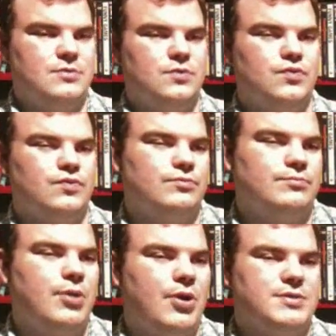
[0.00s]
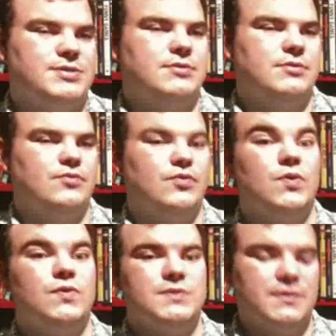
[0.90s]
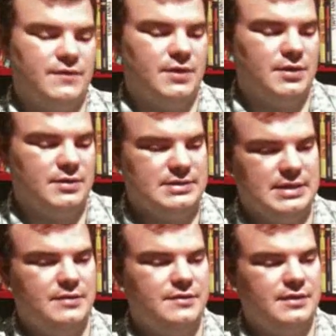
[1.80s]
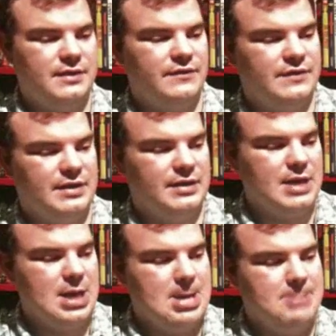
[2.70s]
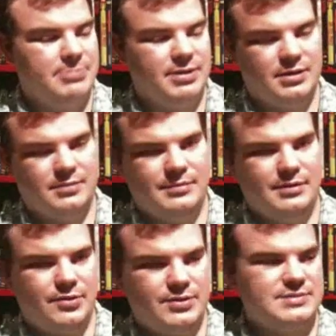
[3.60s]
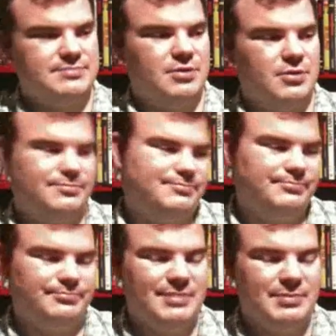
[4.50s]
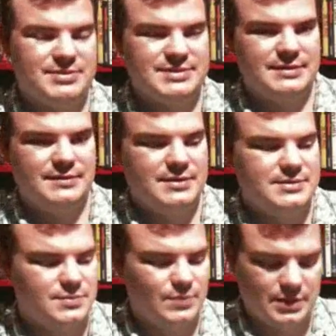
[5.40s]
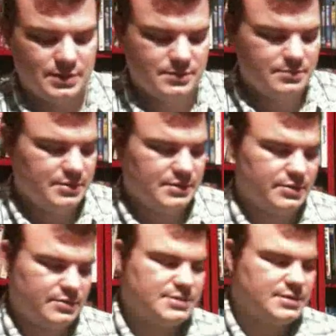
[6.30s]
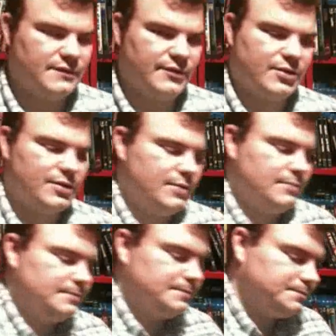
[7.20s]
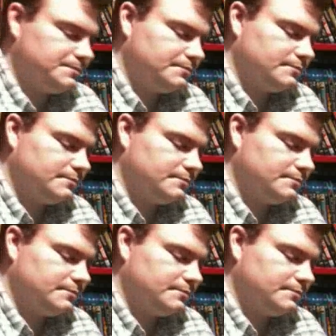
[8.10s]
add little parts to the rules of death and everything. But of course, people have seen these as well, but they're still very good.